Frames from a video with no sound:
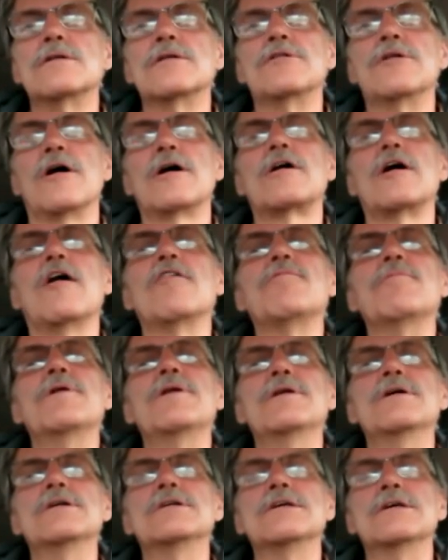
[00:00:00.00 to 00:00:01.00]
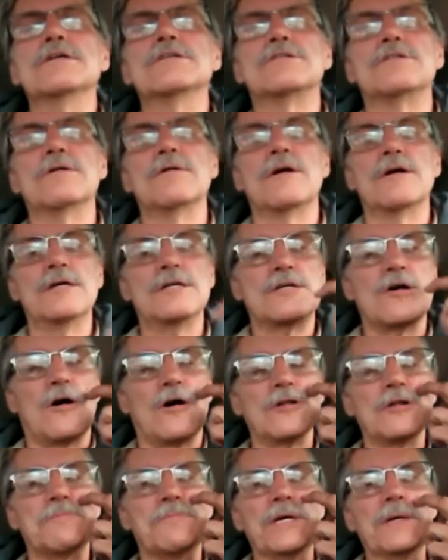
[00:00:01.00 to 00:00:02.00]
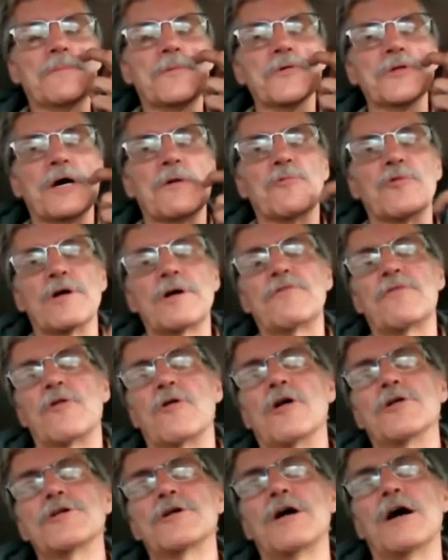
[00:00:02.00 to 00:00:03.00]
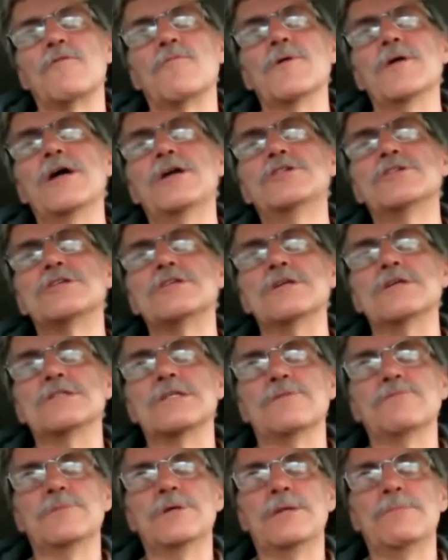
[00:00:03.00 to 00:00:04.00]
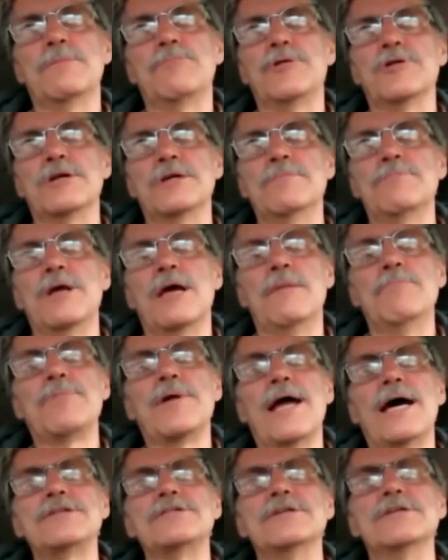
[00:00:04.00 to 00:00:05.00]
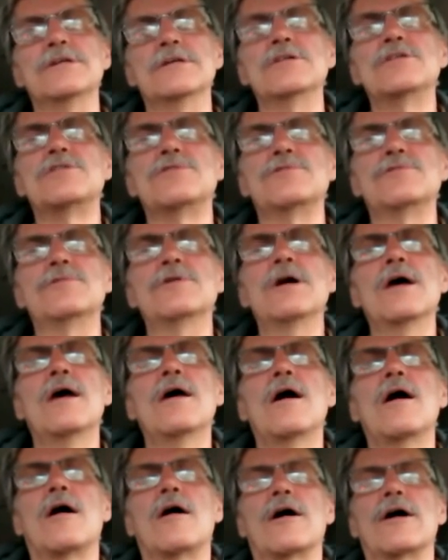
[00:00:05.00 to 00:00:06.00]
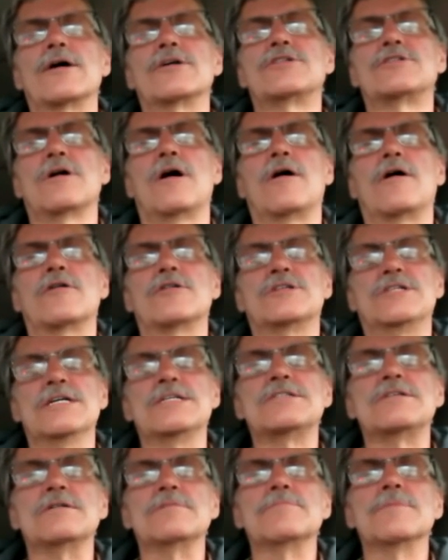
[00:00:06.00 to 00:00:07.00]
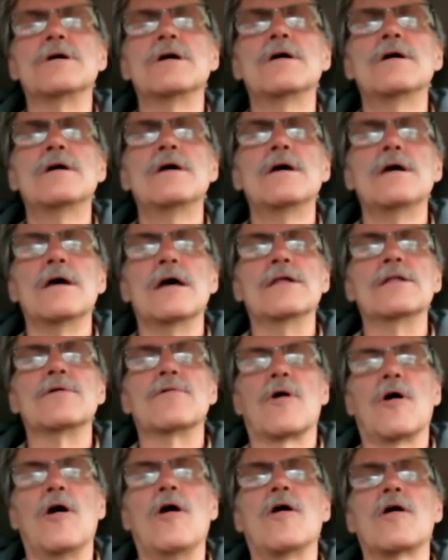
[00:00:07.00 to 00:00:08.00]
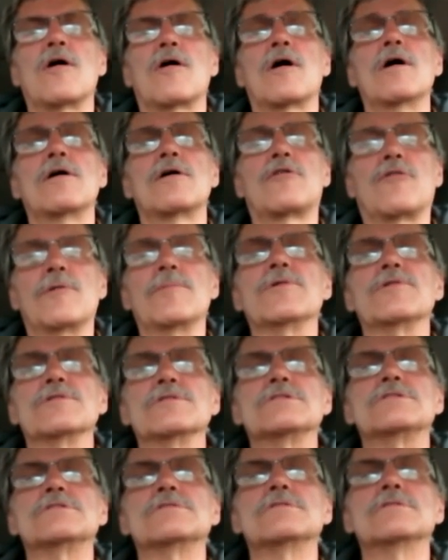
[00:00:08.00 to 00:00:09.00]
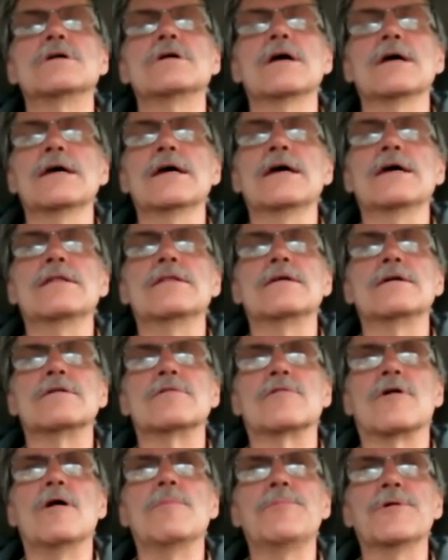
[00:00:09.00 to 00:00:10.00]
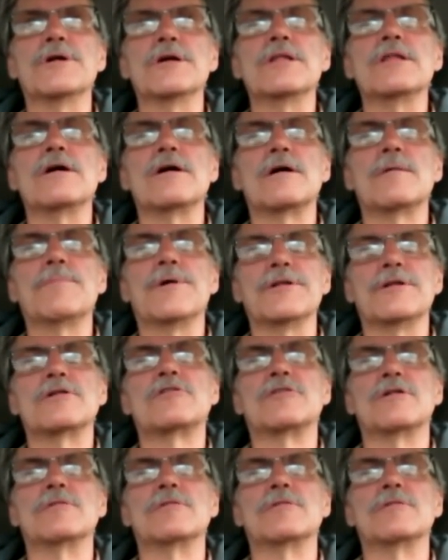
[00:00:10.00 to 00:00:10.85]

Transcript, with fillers: The dark government is, is the is all the people that work for all the government agencies that have been put in implanted into our our system, and they're all criminals, and they're all put in there by the